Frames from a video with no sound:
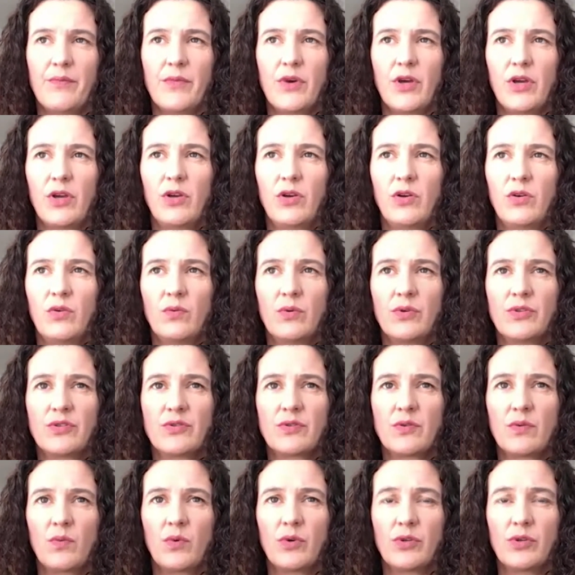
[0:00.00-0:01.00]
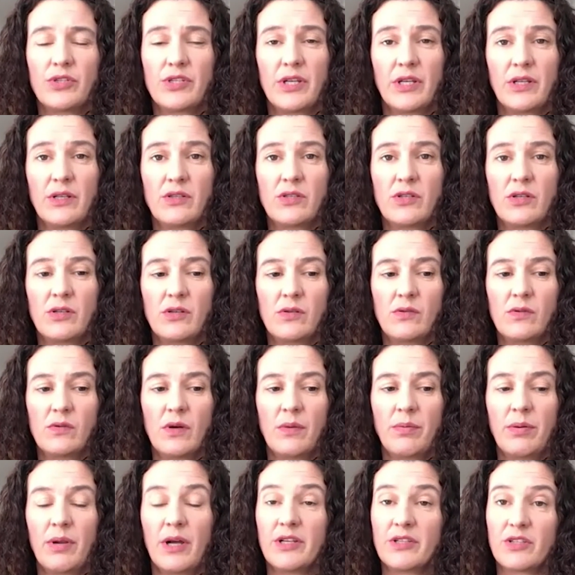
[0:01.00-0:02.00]
who was wanting to
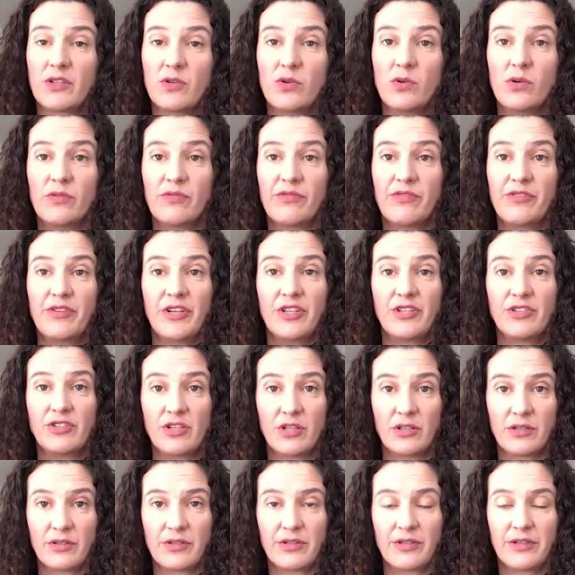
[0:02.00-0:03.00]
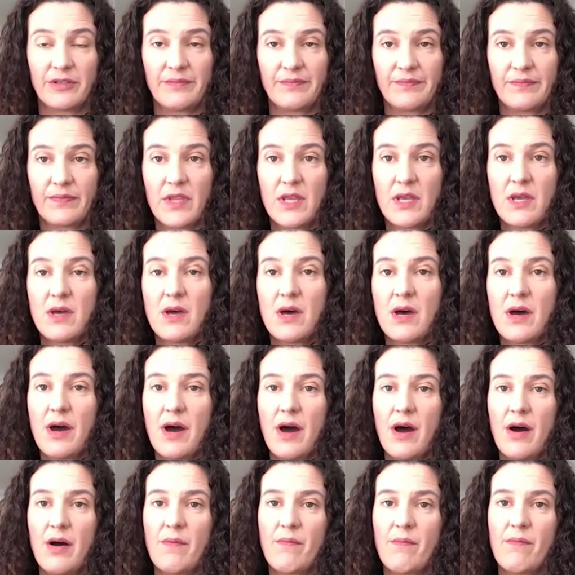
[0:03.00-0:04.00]
apply to court for an injunction.
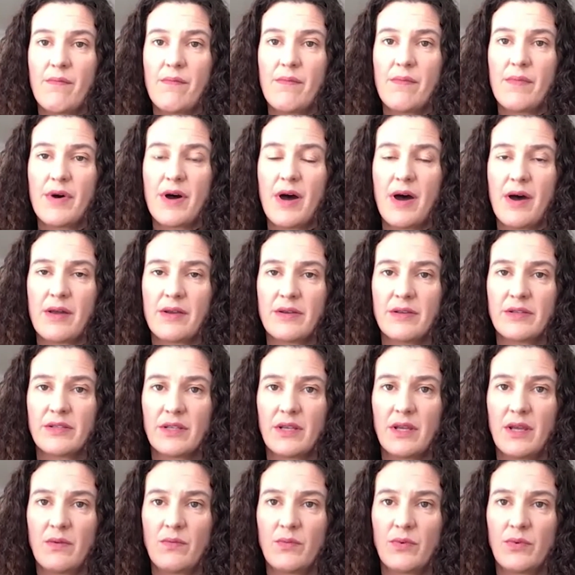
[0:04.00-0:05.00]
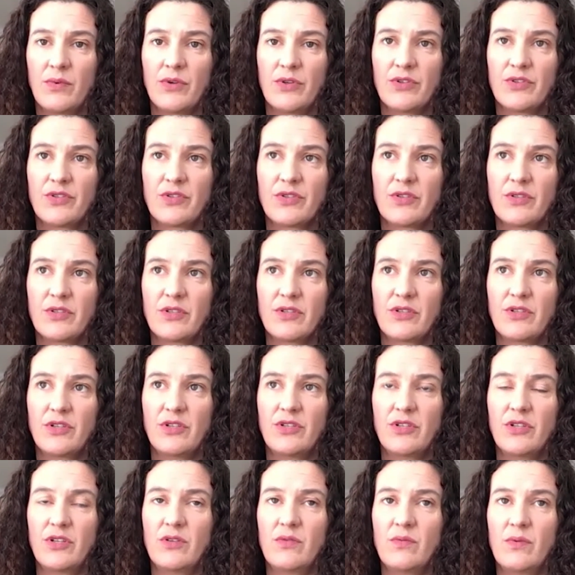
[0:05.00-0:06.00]
And it was to
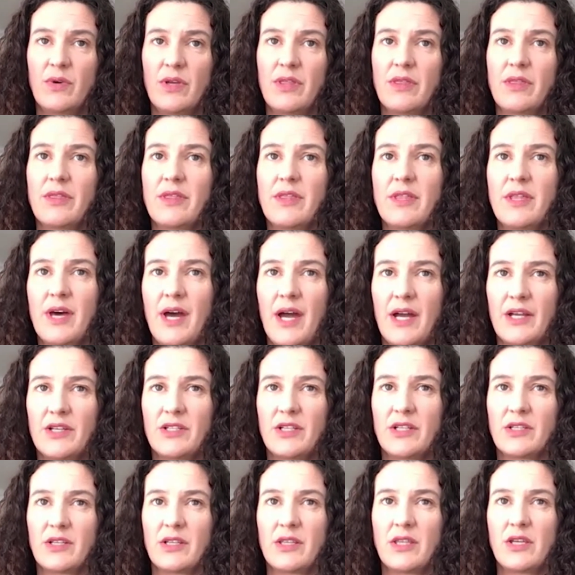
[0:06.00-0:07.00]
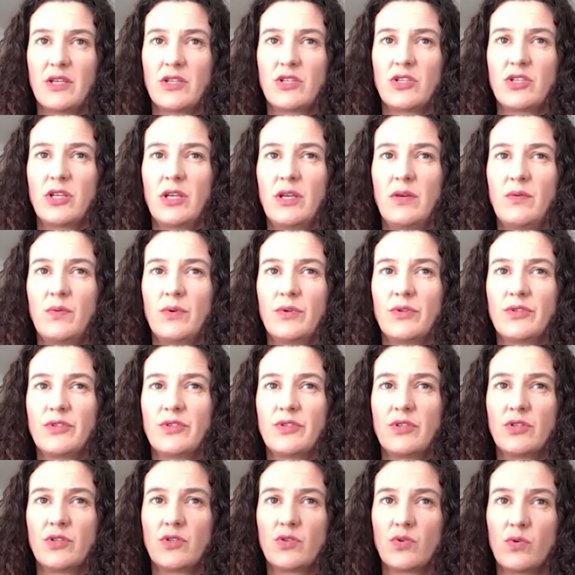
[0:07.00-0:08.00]
do with ashes. I think she was
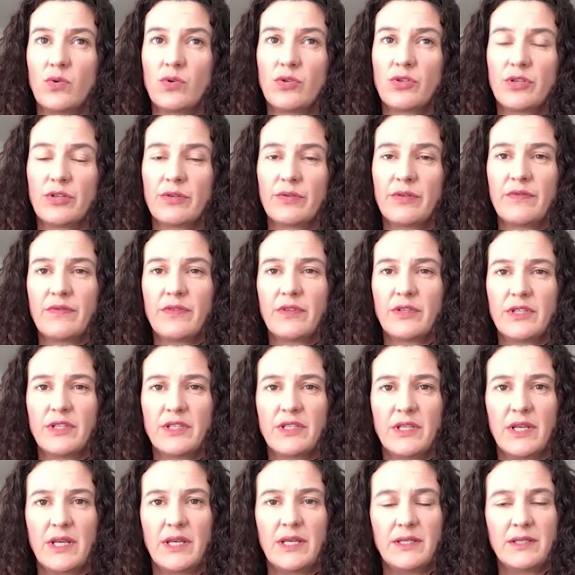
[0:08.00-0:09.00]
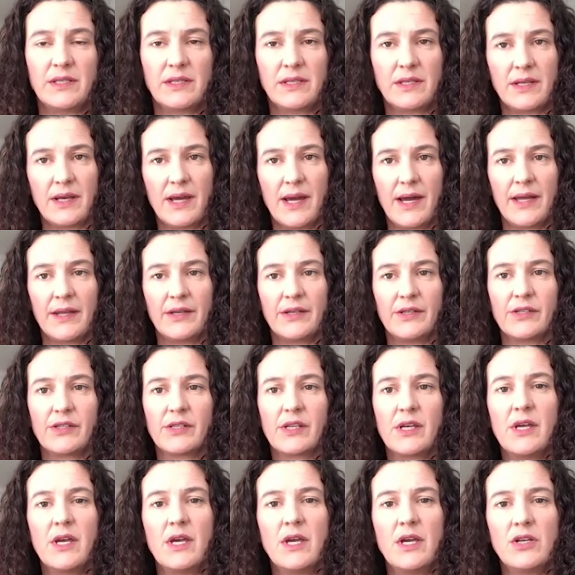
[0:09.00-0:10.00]
the daughter of the deceased, and
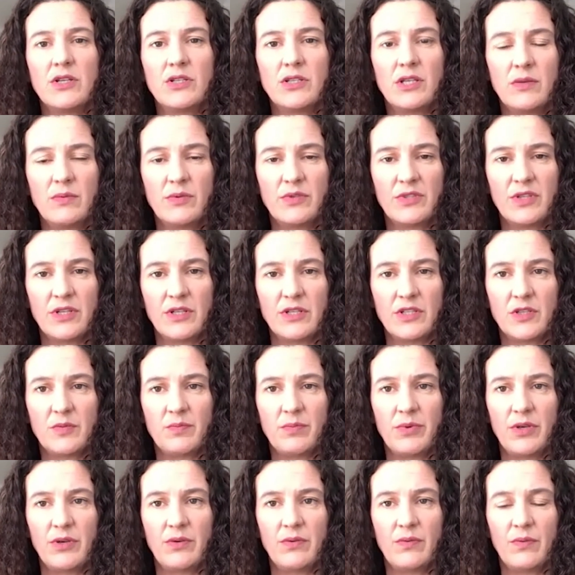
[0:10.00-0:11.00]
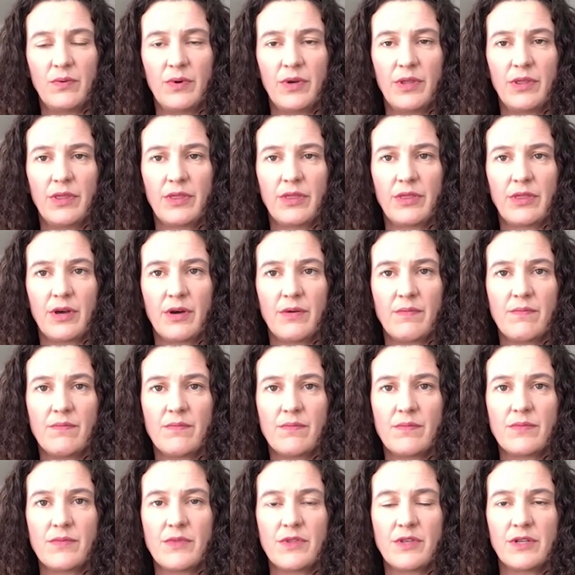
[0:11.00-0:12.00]
she was in dispute with
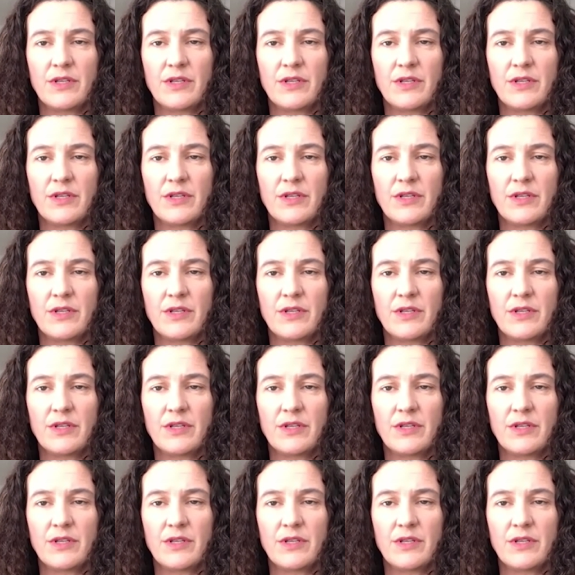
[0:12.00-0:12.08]
the